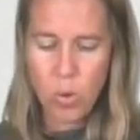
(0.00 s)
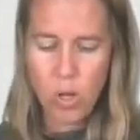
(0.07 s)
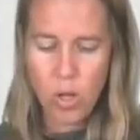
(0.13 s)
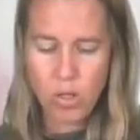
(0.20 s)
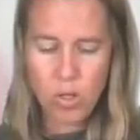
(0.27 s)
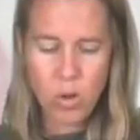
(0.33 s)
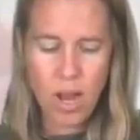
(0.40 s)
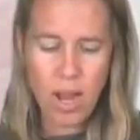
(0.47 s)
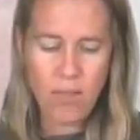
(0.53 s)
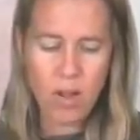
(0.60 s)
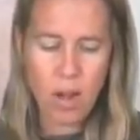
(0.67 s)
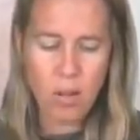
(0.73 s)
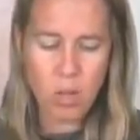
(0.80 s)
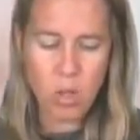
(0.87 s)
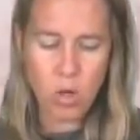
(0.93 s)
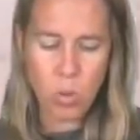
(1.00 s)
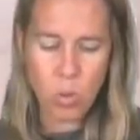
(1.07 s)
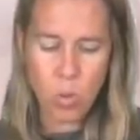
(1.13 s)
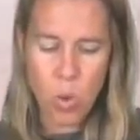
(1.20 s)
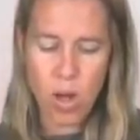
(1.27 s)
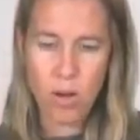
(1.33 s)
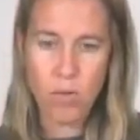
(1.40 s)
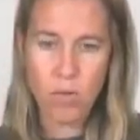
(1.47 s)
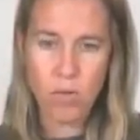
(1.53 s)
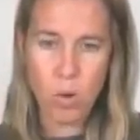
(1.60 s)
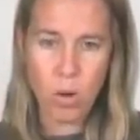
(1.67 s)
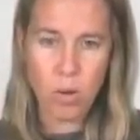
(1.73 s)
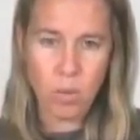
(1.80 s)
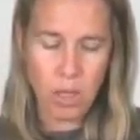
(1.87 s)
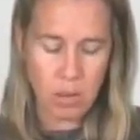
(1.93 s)
We also have optional 1
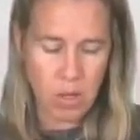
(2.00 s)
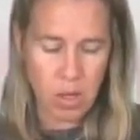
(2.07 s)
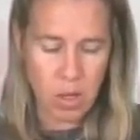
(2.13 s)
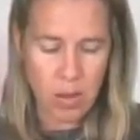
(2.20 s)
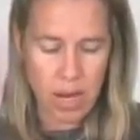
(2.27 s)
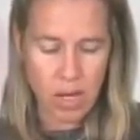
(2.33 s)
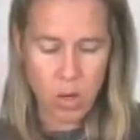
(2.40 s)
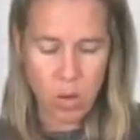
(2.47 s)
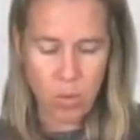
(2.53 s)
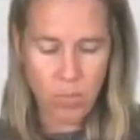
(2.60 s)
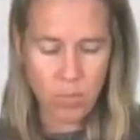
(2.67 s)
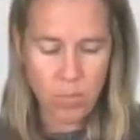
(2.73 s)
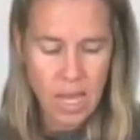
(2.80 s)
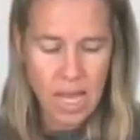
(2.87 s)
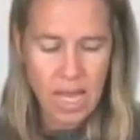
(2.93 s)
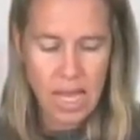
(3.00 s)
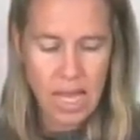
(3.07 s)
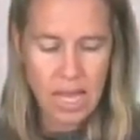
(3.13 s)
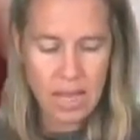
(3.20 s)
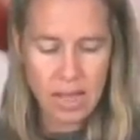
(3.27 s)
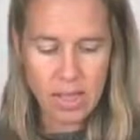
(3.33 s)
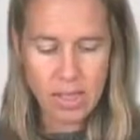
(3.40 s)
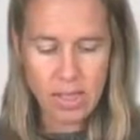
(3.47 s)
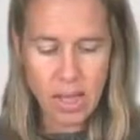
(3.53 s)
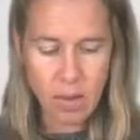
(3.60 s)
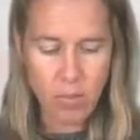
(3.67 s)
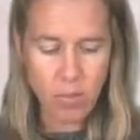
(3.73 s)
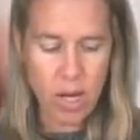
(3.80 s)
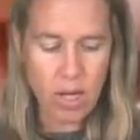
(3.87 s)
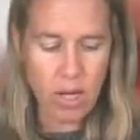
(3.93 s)
4mm bicone in the
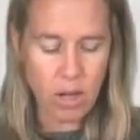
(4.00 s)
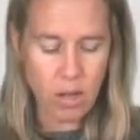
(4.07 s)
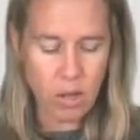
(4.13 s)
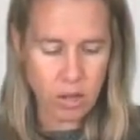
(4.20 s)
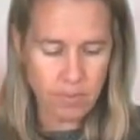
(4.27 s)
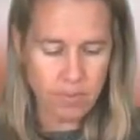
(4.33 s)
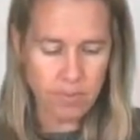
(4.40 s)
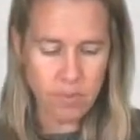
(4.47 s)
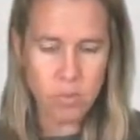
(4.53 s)
same red color.